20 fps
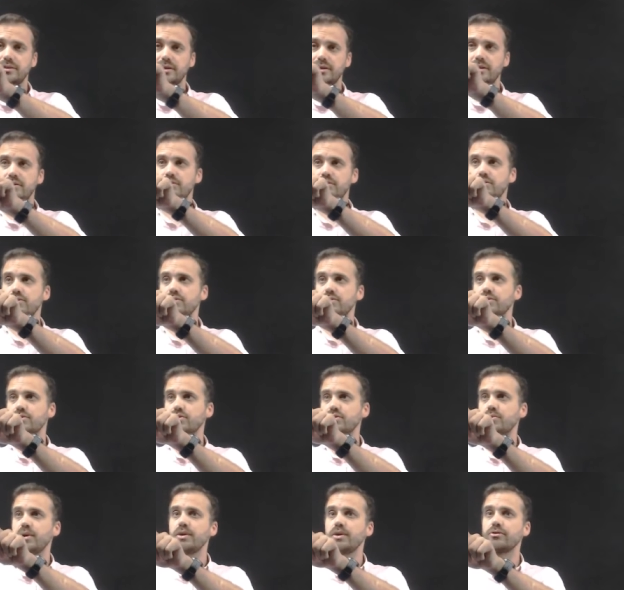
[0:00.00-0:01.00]
into the
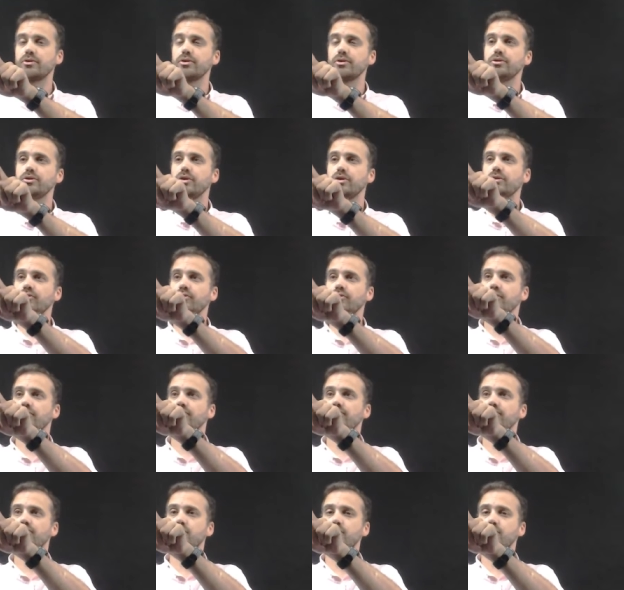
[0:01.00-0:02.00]
square root of
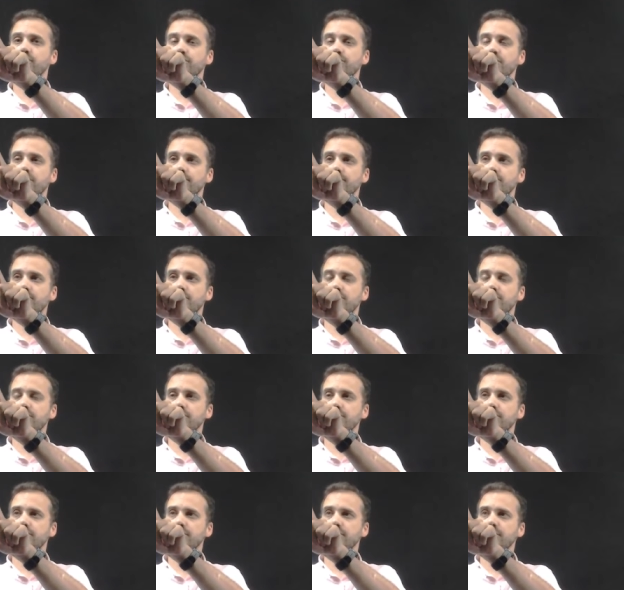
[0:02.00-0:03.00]
4 times
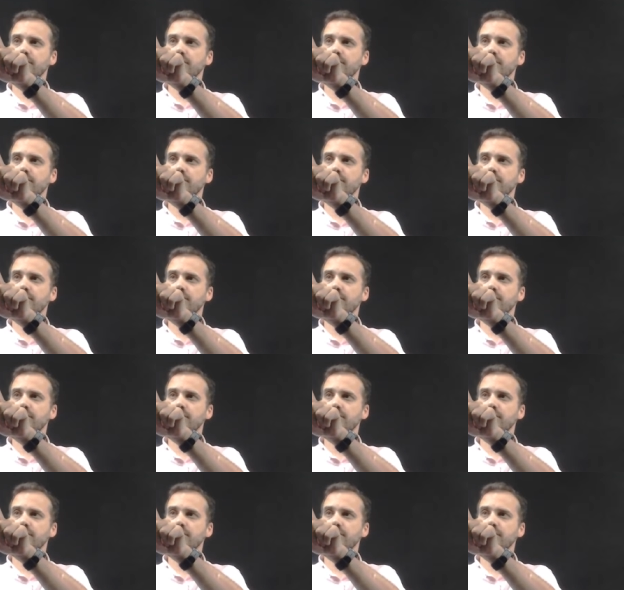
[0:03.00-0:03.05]
2,